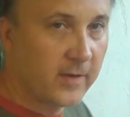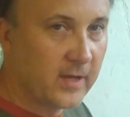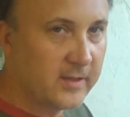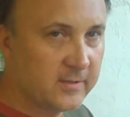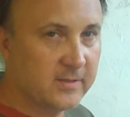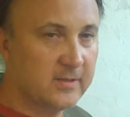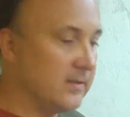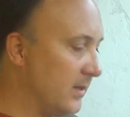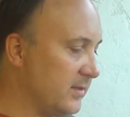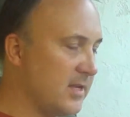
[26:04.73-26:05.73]
you ever get
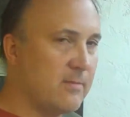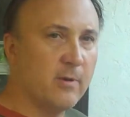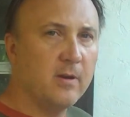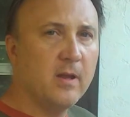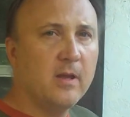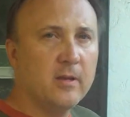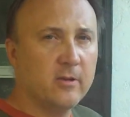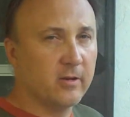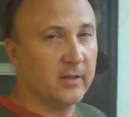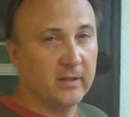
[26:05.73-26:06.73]
a steamer,
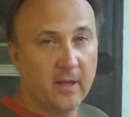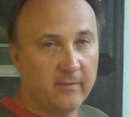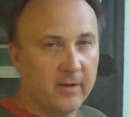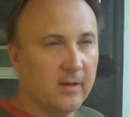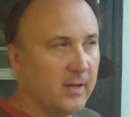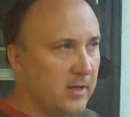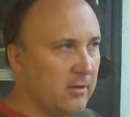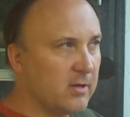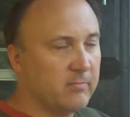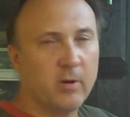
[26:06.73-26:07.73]
you're going to love it.
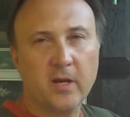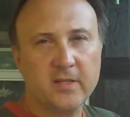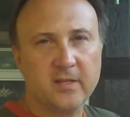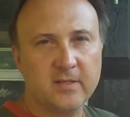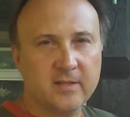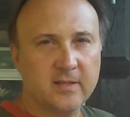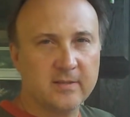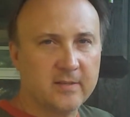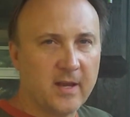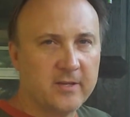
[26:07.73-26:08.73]
You can process these
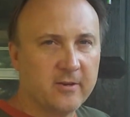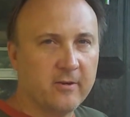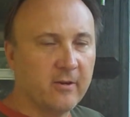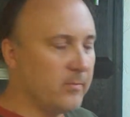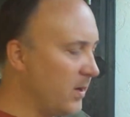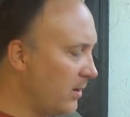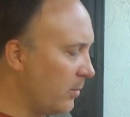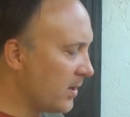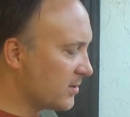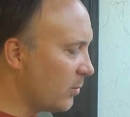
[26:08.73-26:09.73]
inside your home,
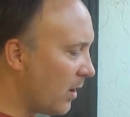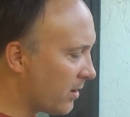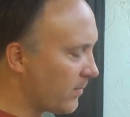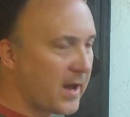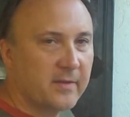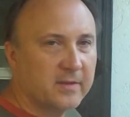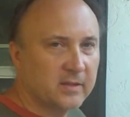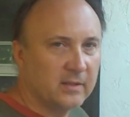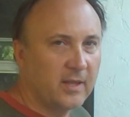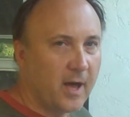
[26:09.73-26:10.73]
whereas the water bath
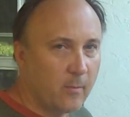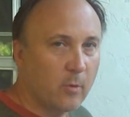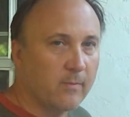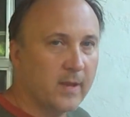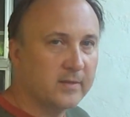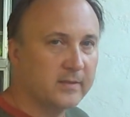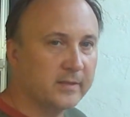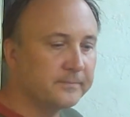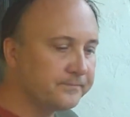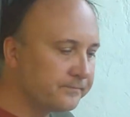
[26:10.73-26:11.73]
is a lot more
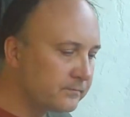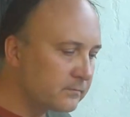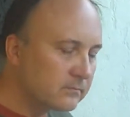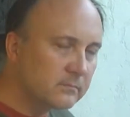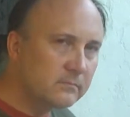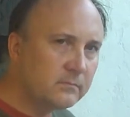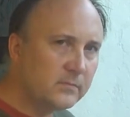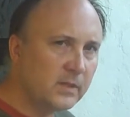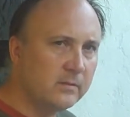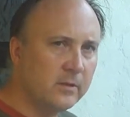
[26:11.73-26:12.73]
messy.
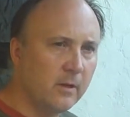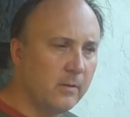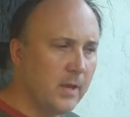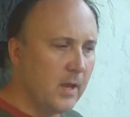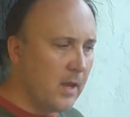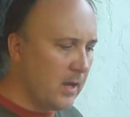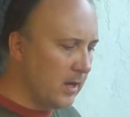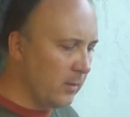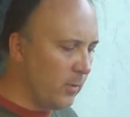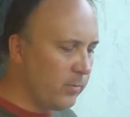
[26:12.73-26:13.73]
So
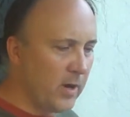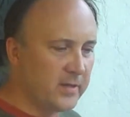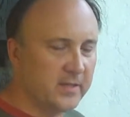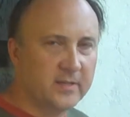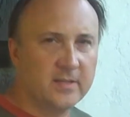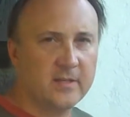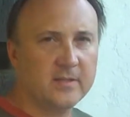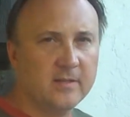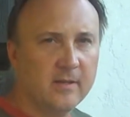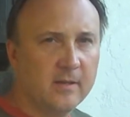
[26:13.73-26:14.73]
we'll process
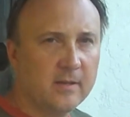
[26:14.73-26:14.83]
these,